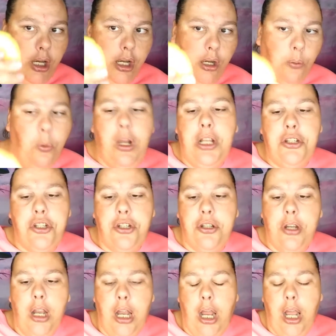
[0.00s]
which
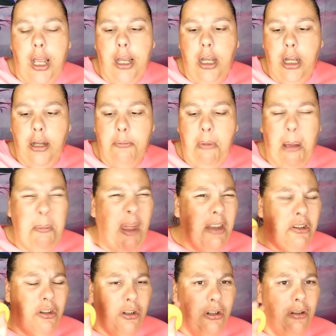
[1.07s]
I'm not
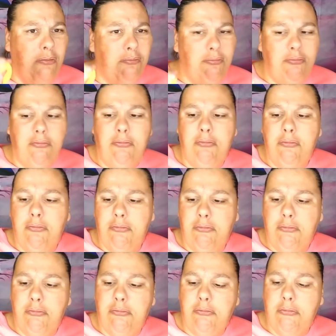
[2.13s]
sure.
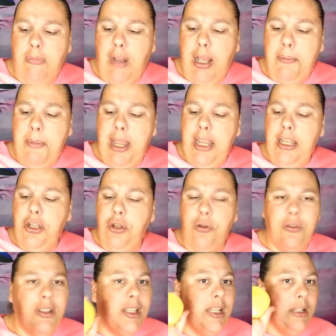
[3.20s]
I may
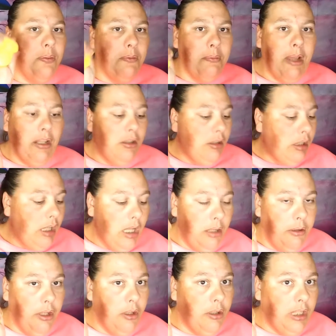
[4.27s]
use this with my
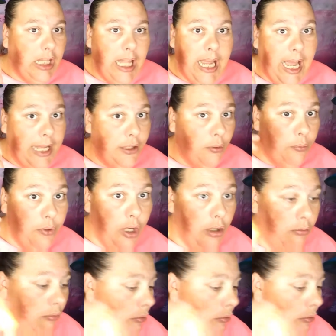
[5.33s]
the clay. I don't know.